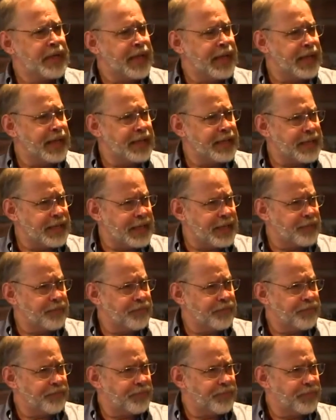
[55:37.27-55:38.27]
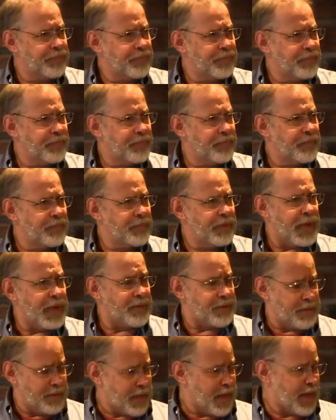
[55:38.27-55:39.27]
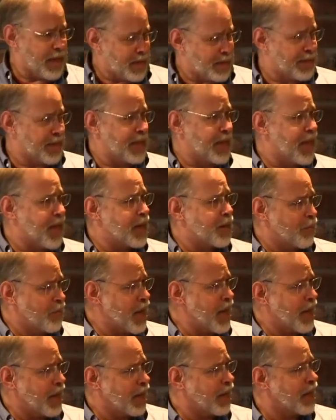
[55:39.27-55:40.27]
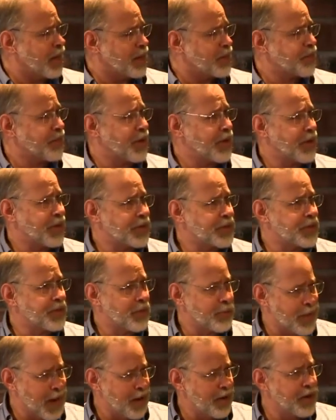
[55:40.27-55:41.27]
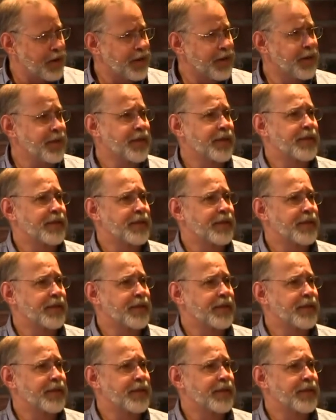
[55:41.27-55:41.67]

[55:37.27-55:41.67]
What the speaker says: and I could see he had a ring on his finger. I said, "You're married?"